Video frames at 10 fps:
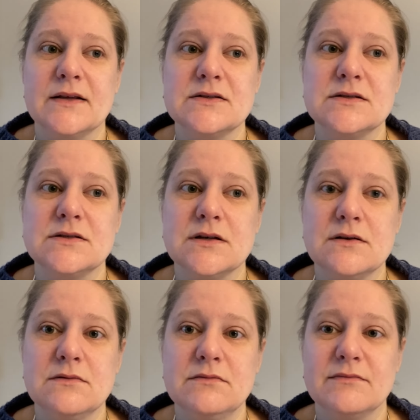
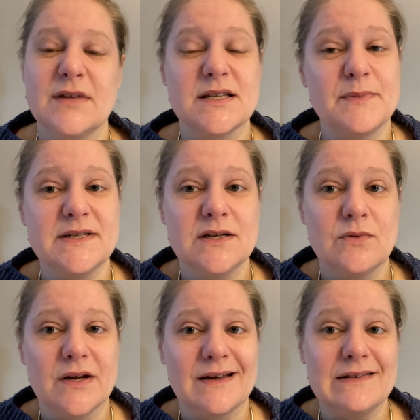So that's basically
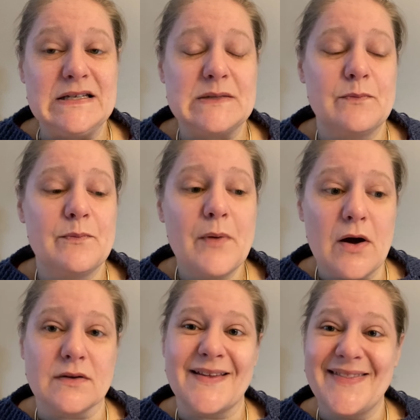where I got these.
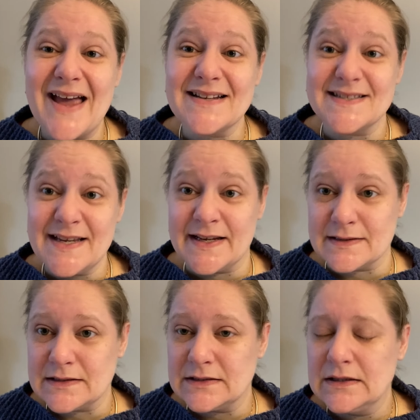But that
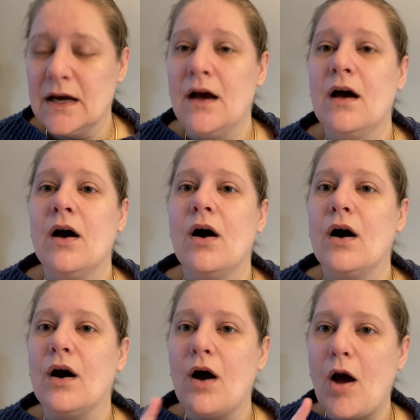said,
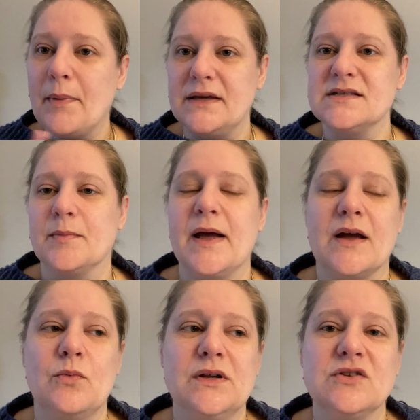Hobbii's
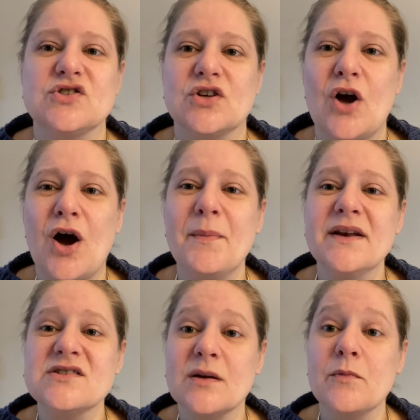alpaca wools come
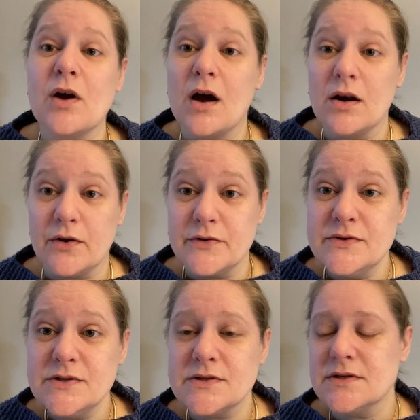in some
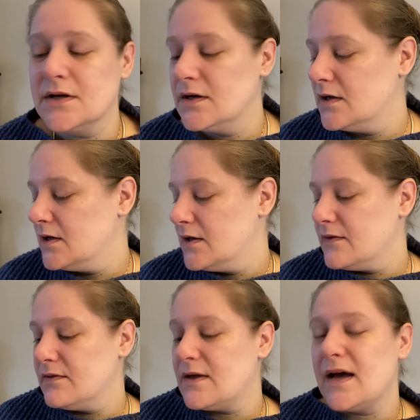colors
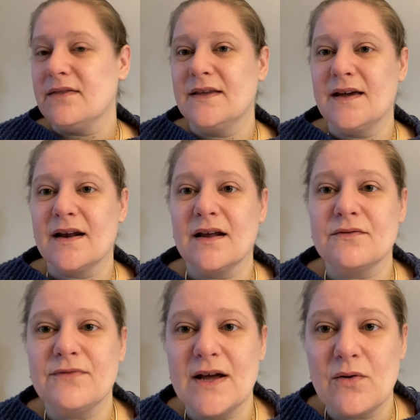that the Yarn Art
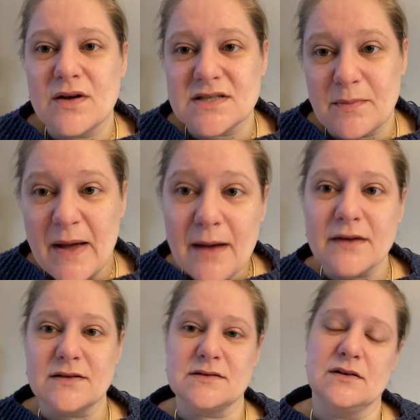Flowers alpaca
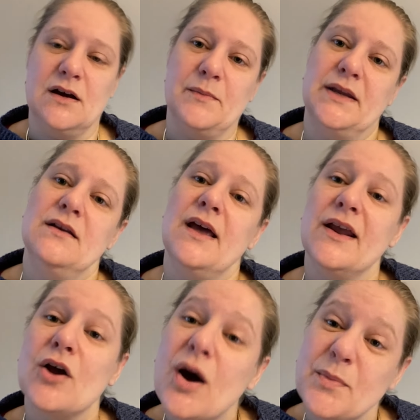doesn't come in,
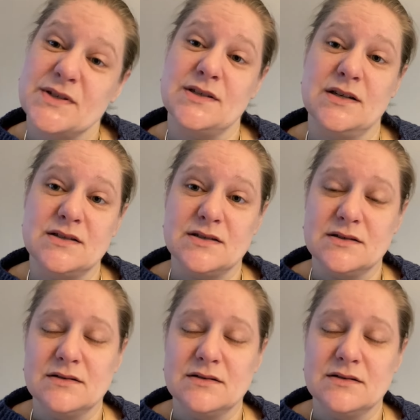and opposite.